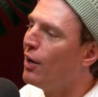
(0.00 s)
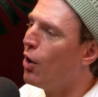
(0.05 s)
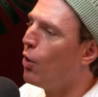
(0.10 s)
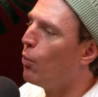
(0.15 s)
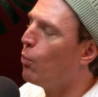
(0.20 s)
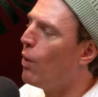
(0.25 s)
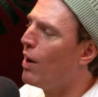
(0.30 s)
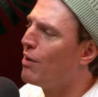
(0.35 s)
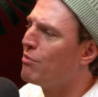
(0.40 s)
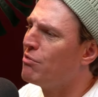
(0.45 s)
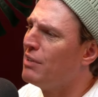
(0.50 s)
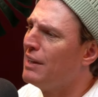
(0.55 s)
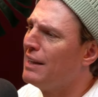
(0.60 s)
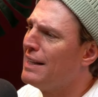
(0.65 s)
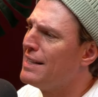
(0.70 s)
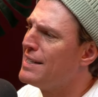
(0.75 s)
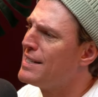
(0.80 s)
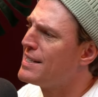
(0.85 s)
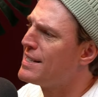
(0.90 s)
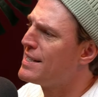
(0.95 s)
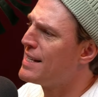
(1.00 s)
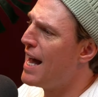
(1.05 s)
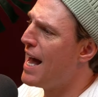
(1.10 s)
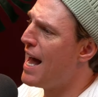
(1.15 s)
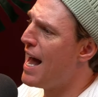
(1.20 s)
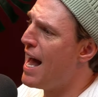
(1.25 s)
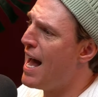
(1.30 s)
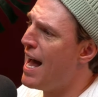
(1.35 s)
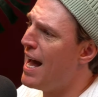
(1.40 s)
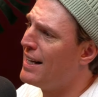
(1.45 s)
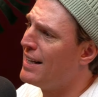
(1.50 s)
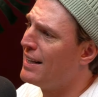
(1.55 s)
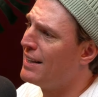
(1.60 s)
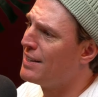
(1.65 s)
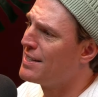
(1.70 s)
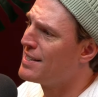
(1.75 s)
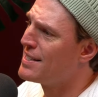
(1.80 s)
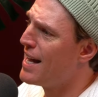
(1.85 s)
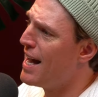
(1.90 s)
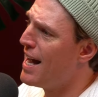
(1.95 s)
Or one really sad,
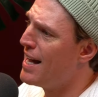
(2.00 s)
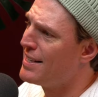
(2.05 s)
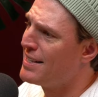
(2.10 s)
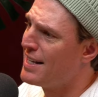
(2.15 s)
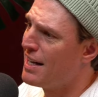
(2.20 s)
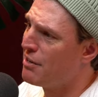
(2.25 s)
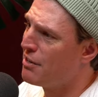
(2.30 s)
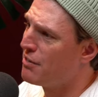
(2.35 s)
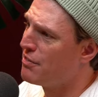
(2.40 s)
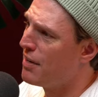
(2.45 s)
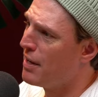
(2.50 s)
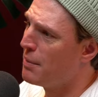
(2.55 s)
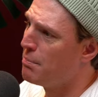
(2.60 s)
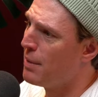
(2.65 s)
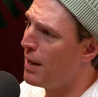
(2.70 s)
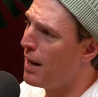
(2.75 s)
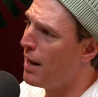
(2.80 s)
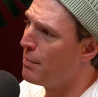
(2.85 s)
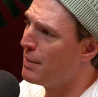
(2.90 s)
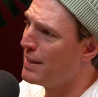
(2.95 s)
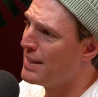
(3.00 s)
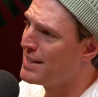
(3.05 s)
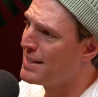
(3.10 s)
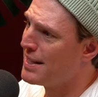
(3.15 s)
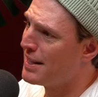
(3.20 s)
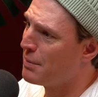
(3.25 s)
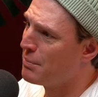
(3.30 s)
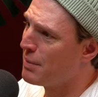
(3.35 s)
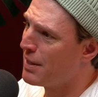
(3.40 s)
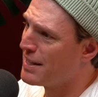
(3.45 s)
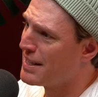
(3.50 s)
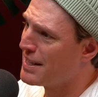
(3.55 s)
sad, terrified Barbie sitting by the